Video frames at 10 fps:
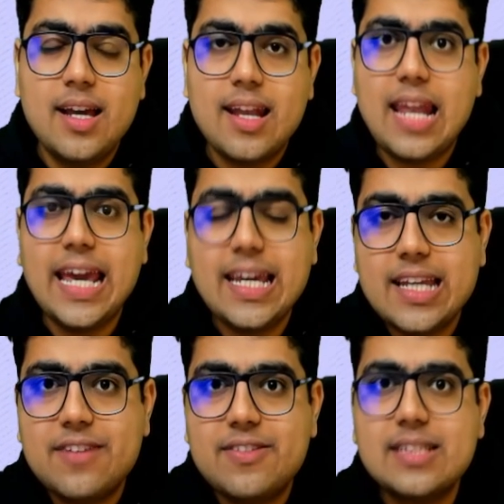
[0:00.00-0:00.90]
like
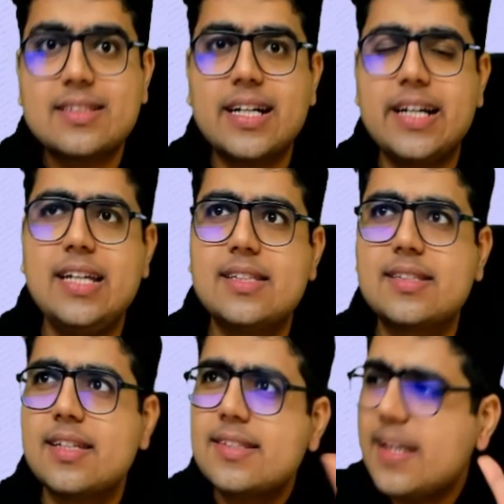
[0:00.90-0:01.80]
in our
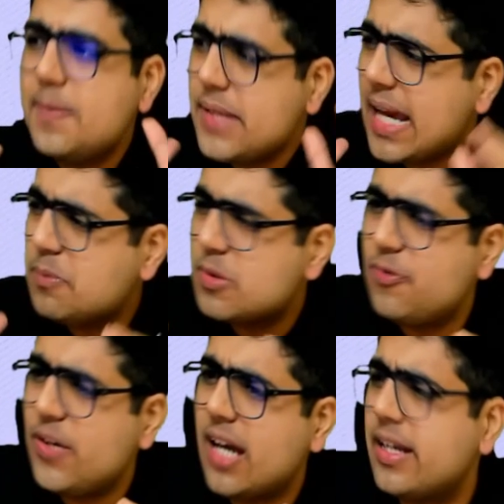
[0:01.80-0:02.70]
studies, sometimes
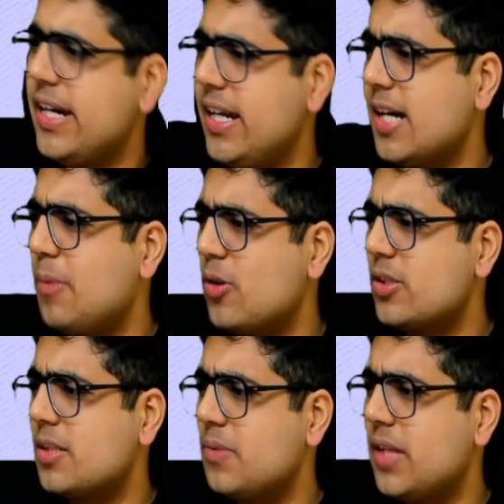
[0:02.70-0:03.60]
we are reading about
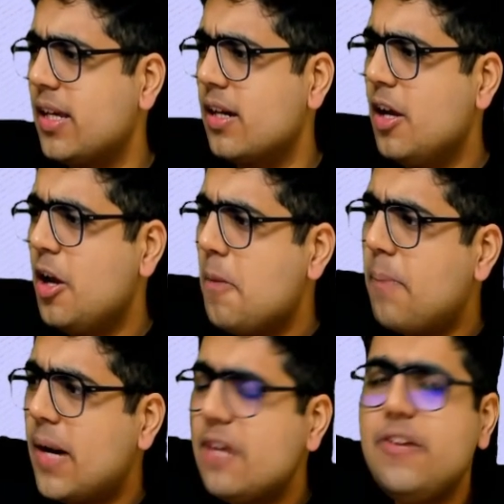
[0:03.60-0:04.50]
something,
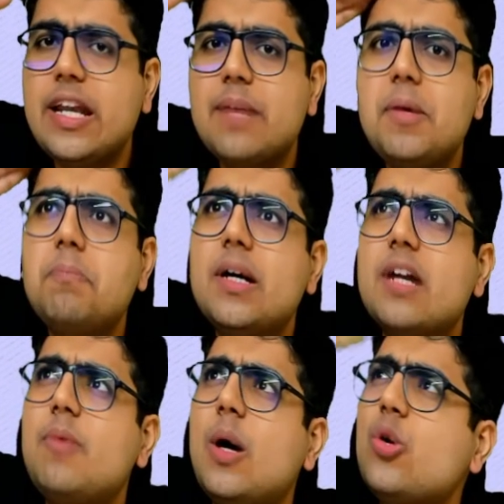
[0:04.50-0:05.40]
but we remember
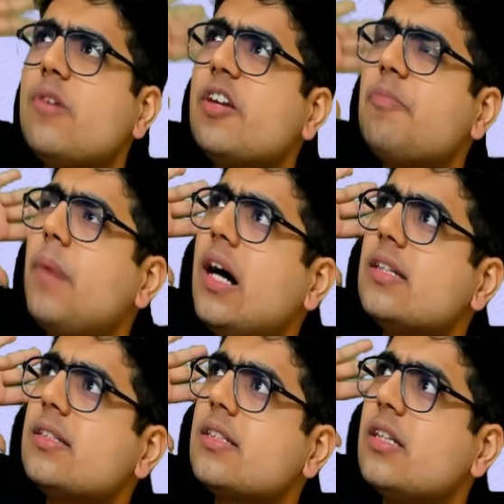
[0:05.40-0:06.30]
about our
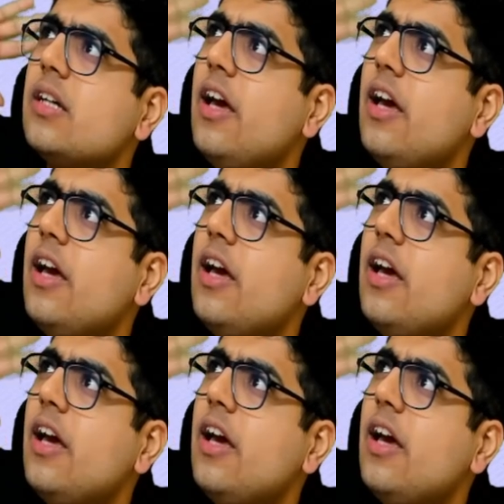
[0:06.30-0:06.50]
past.